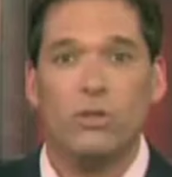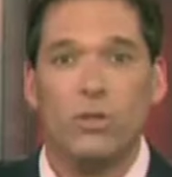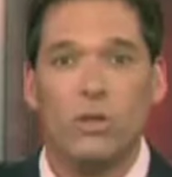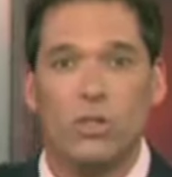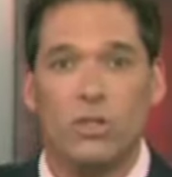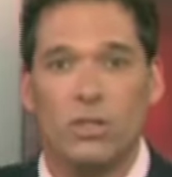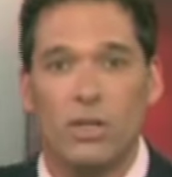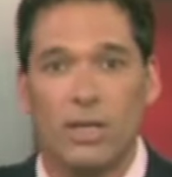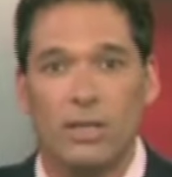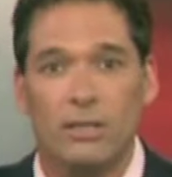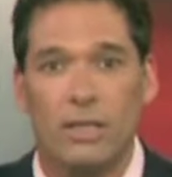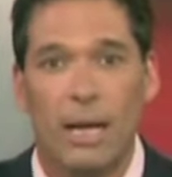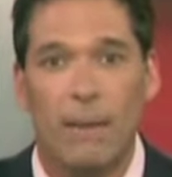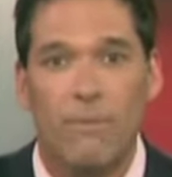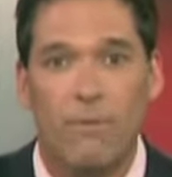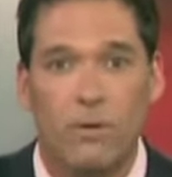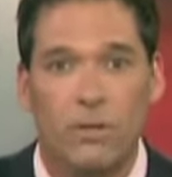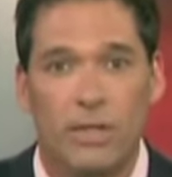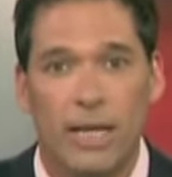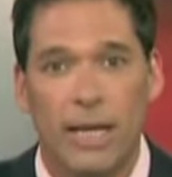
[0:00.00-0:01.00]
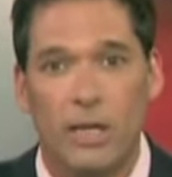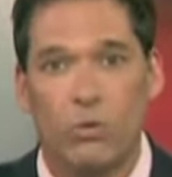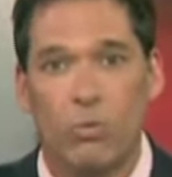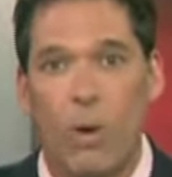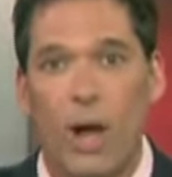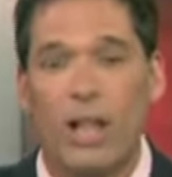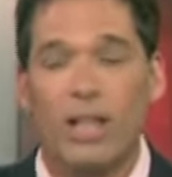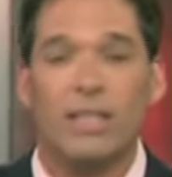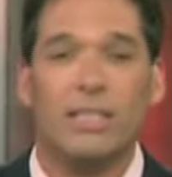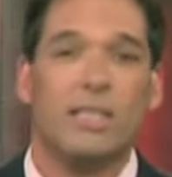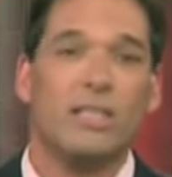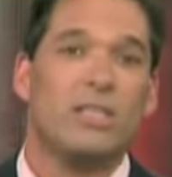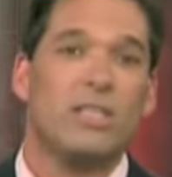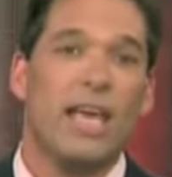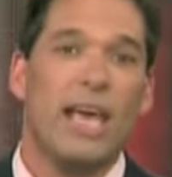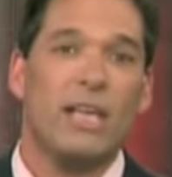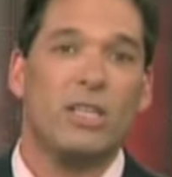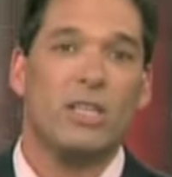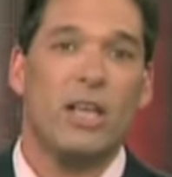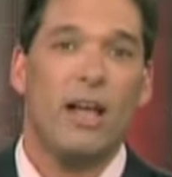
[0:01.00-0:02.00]
Here's your turn. Time for your takes. Wellington
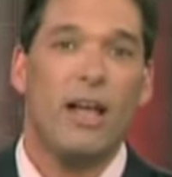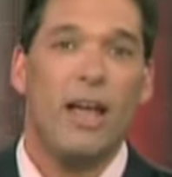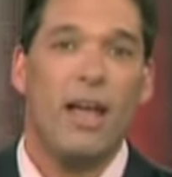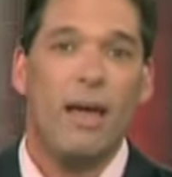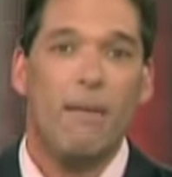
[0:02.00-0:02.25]
says,